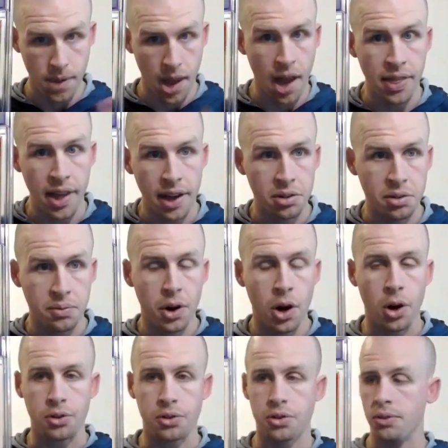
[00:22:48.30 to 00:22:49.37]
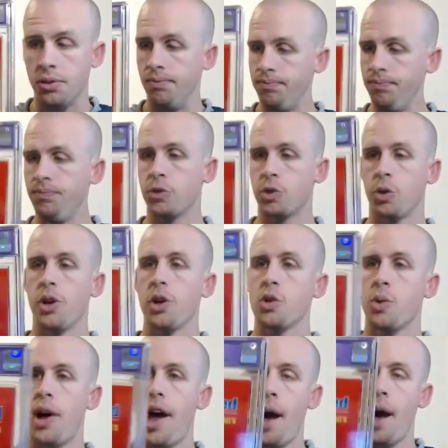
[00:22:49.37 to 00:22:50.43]
and that is false. So here's
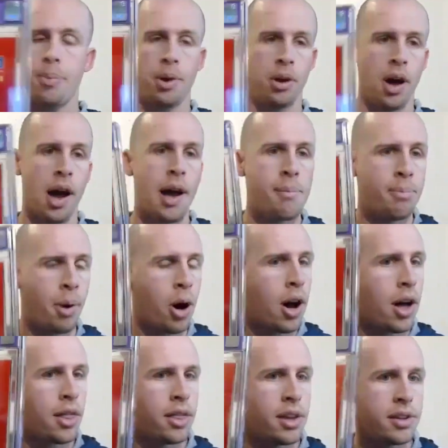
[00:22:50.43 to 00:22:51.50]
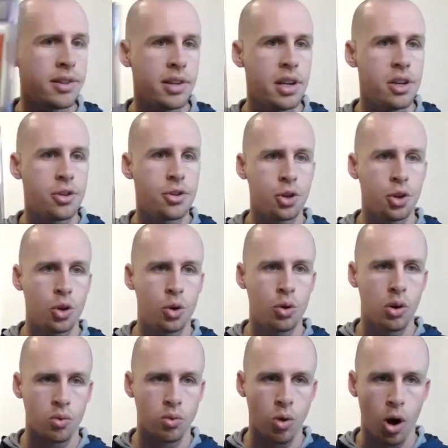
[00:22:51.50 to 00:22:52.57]
what happened. I bought this
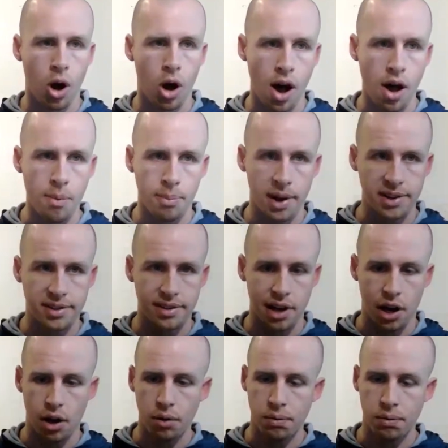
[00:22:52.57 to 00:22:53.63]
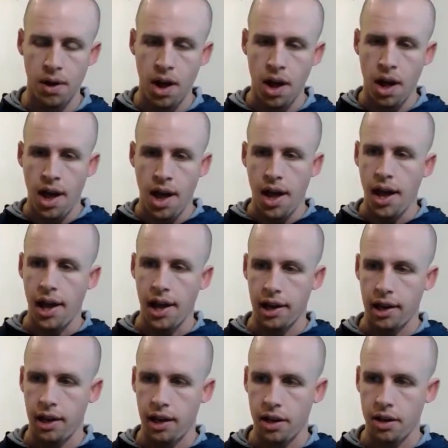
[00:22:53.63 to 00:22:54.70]
issue raw myself,
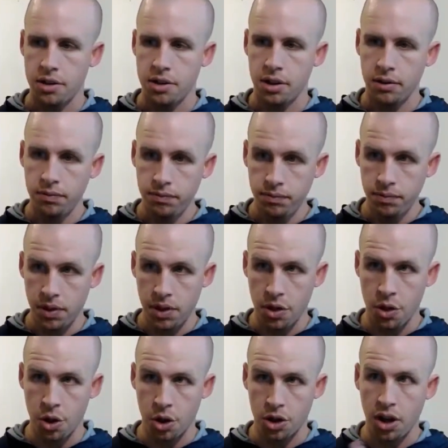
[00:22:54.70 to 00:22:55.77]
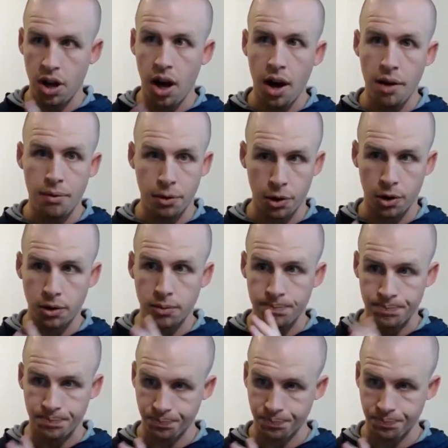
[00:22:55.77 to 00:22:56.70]
and the cover